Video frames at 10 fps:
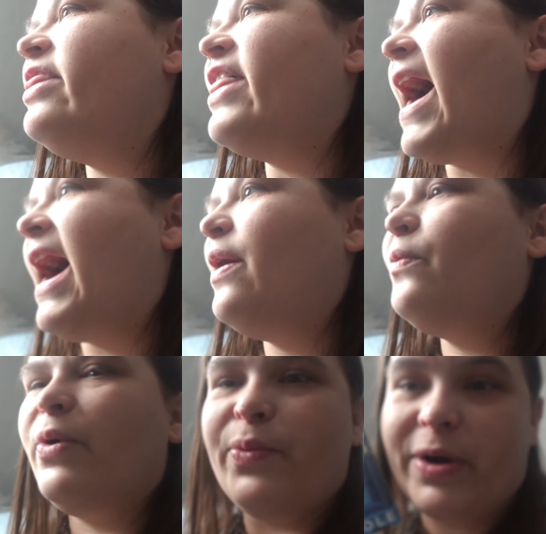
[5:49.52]
that
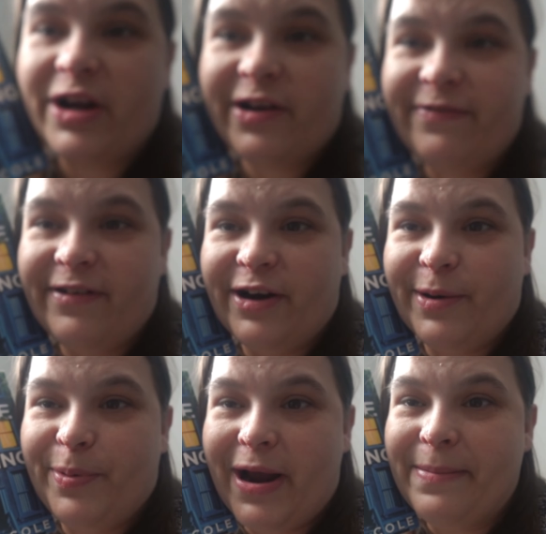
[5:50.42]
will work
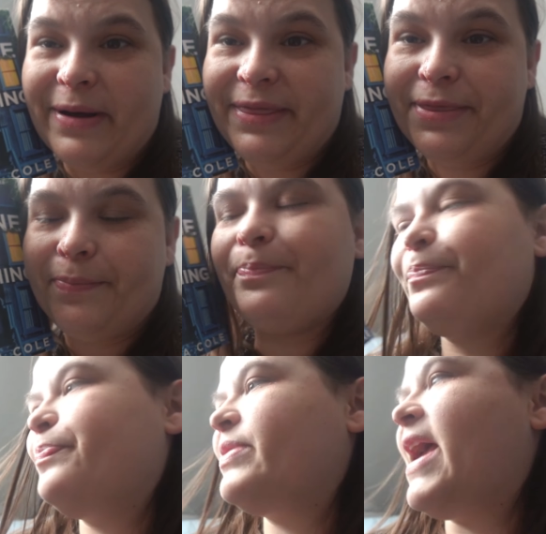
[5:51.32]
for Pride Month,
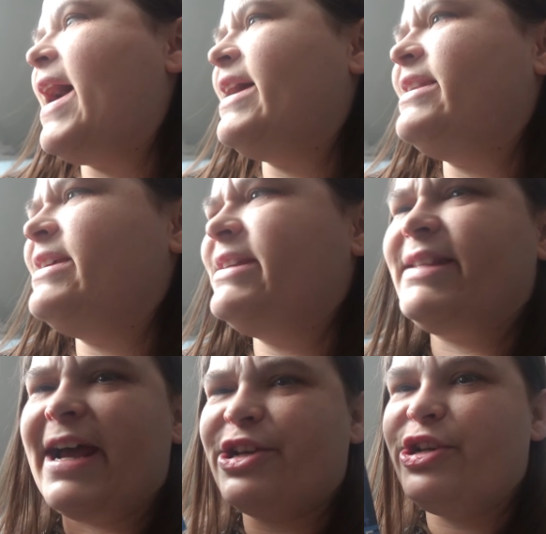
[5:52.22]
and it's
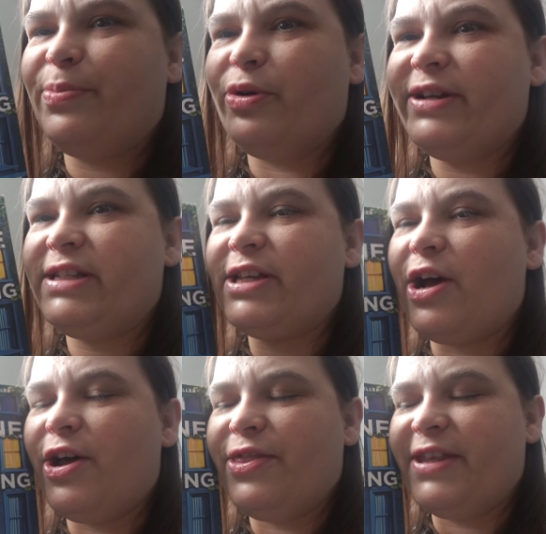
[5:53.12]
extra points
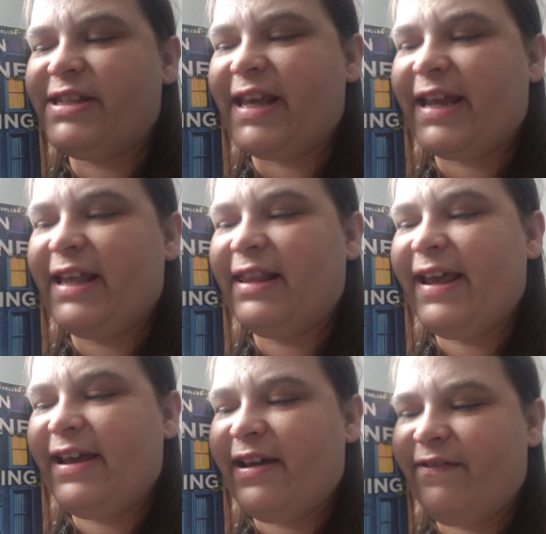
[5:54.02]
on the second
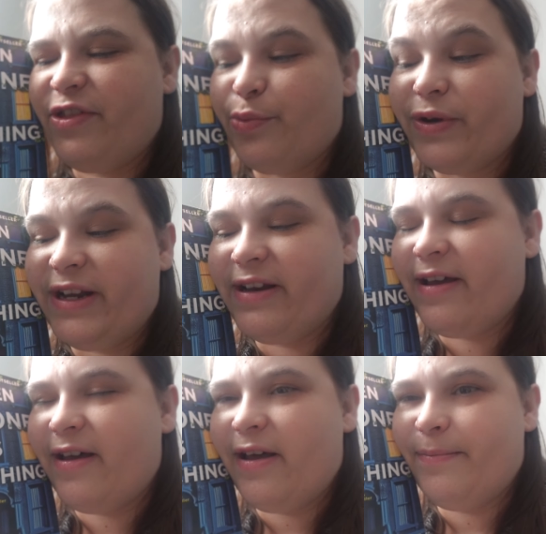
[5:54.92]
leg of the
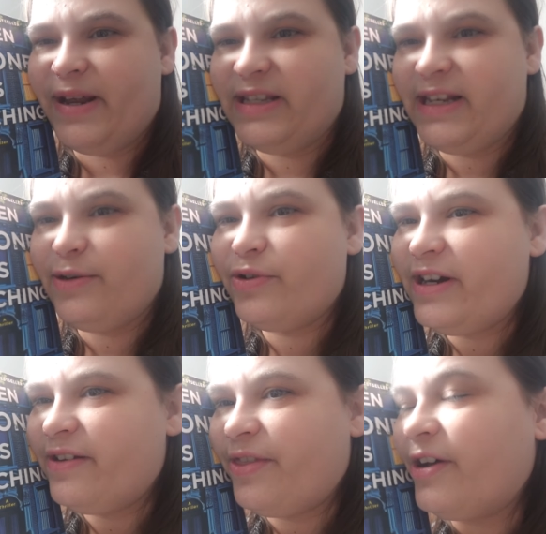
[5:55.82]
amazing
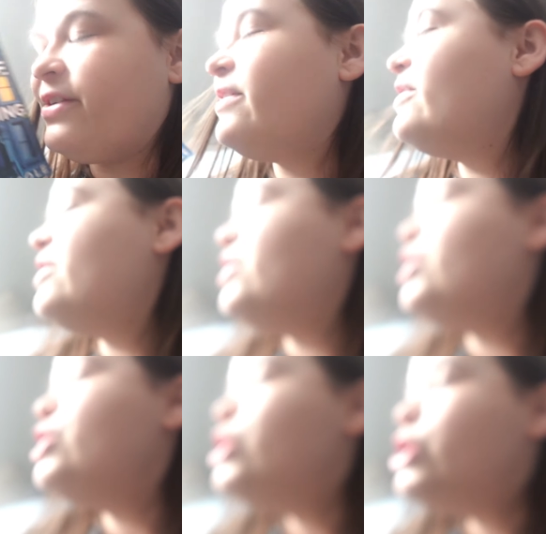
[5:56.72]
readathon.
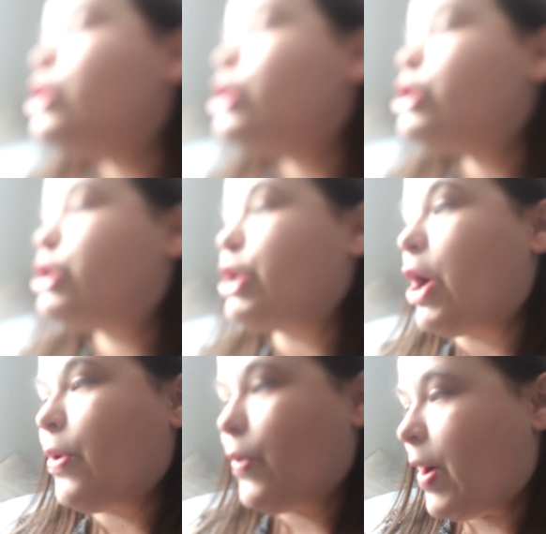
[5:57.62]

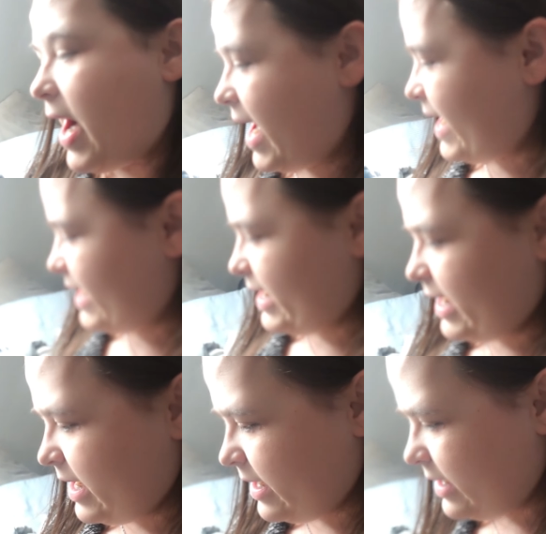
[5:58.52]
So
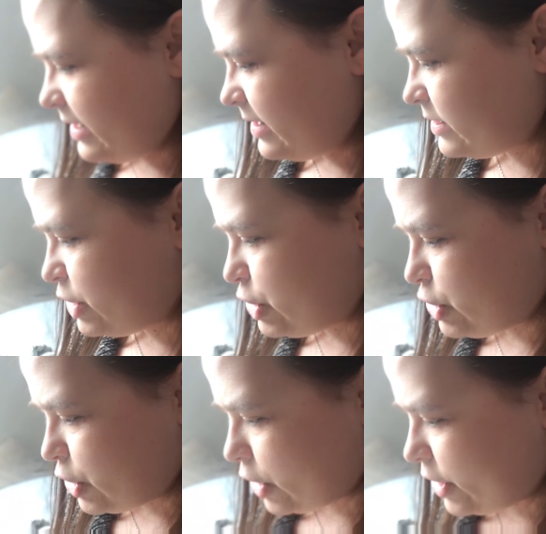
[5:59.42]
I
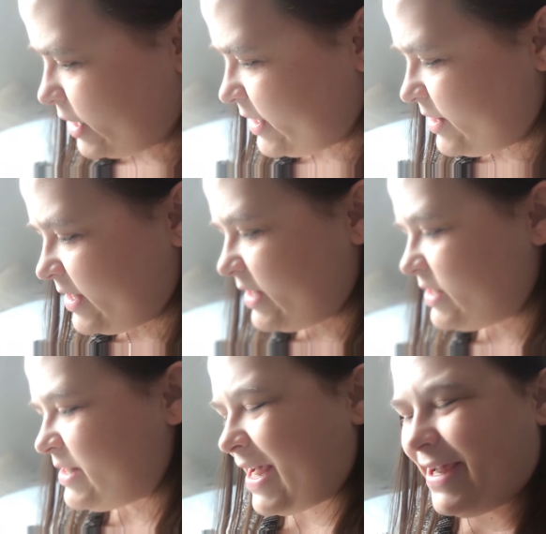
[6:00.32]
started
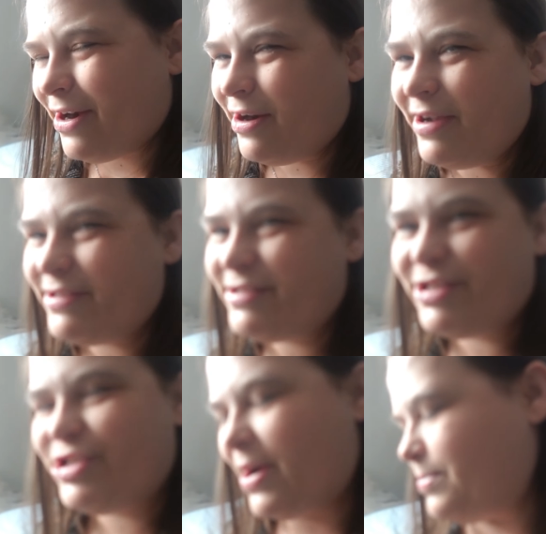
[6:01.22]
this, I got
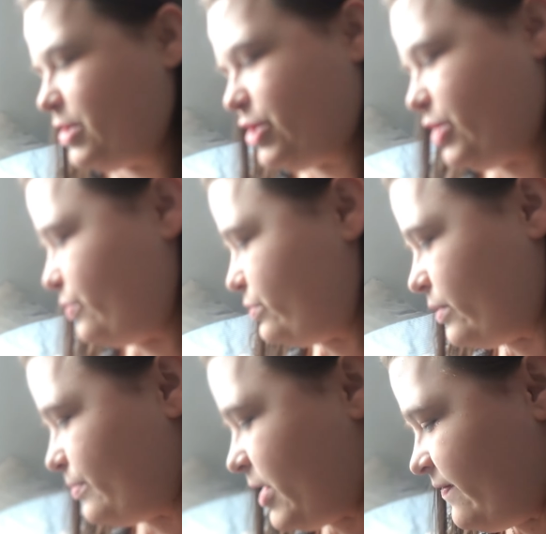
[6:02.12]
to chapter 2, so
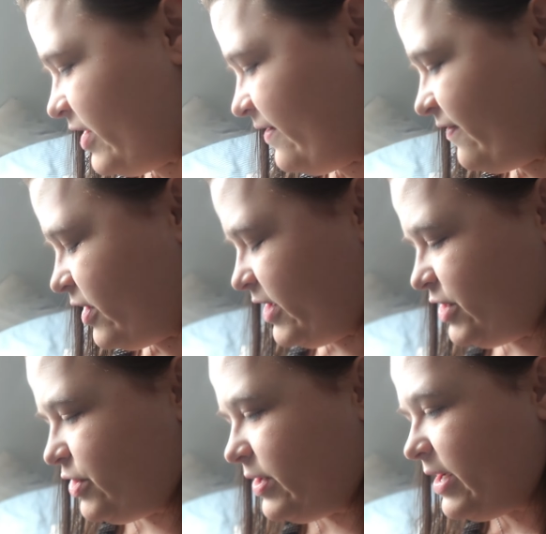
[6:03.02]
I'm not very far
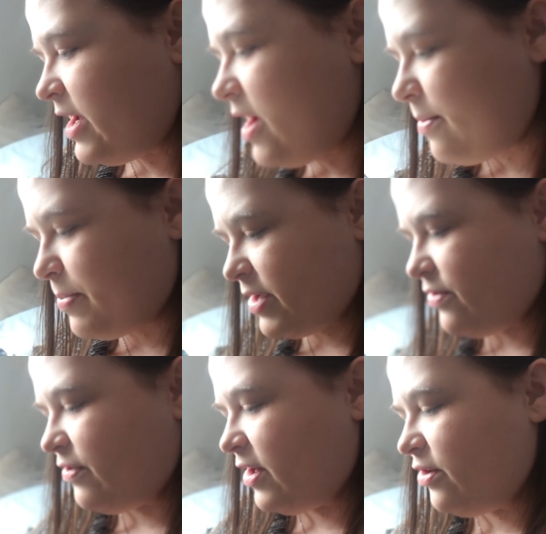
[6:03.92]
into it, but you
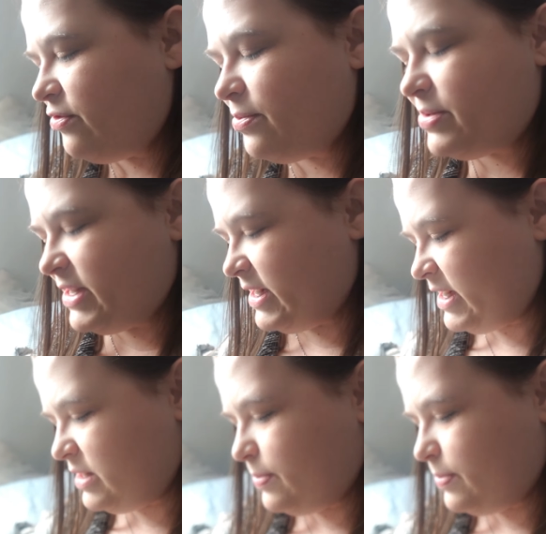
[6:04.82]
follow from Sydney's